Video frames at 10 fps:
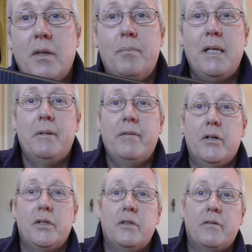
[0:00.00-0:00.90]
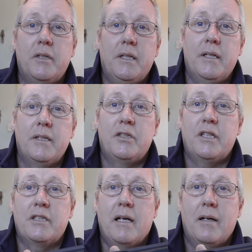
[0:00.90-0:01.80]
BB version of the
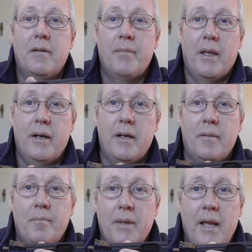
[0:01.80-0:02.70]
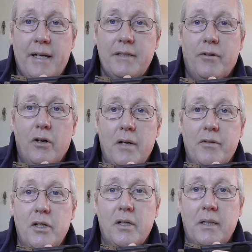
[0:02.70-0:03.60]
6-hour X5,
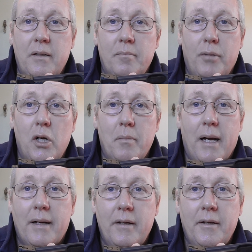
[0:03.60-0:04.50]
the early blowback.